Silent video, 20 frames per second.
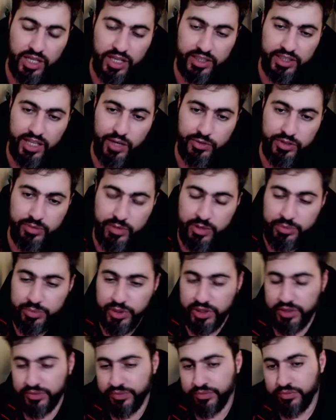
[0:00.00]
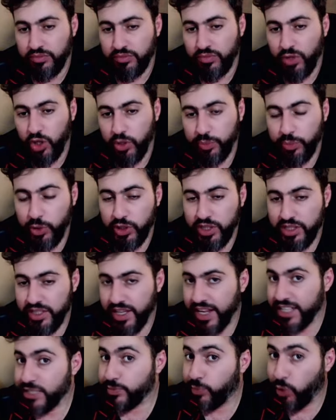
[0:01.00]
And now remember, Opponent
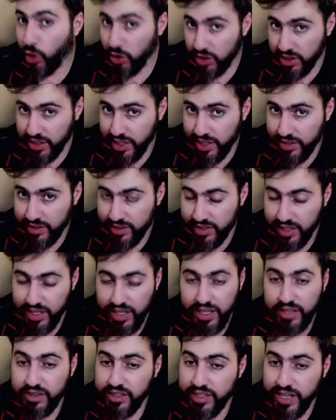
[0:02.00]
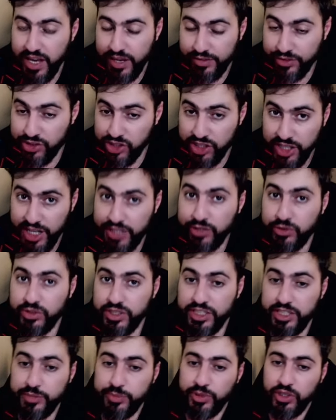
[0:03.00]
has Poliwrath and they have Shadow
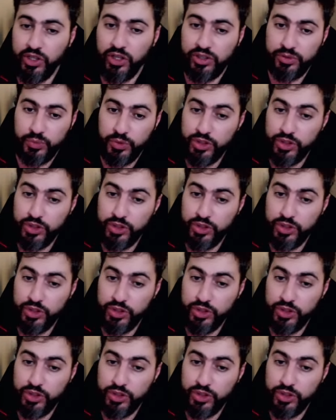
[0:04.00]
Drapion,